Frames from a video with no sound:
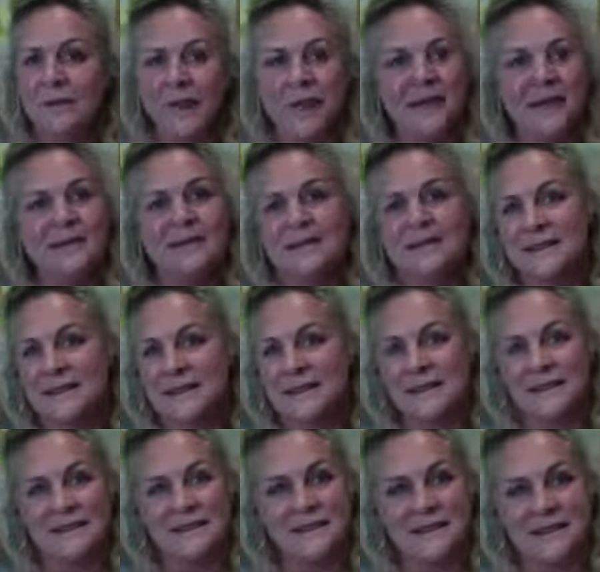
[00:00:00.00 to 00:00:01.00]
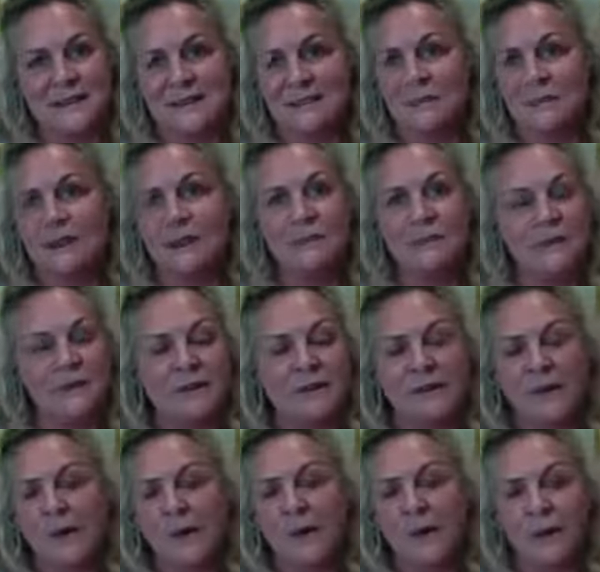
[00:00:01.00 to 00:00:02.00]
the ancestors that have been
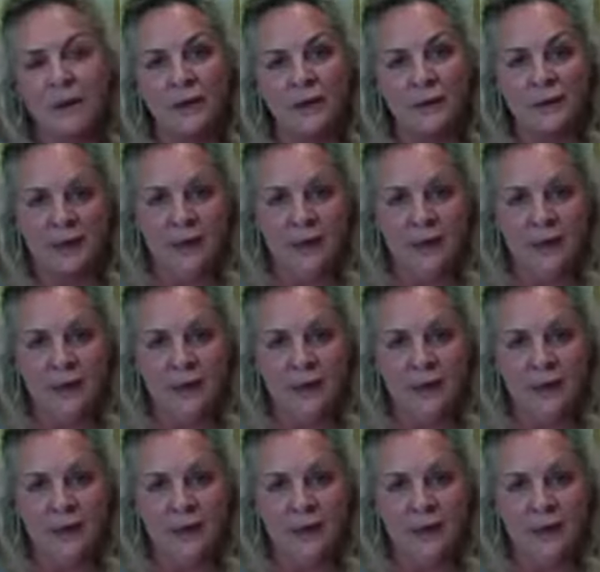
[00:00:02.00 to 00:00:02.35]
before you,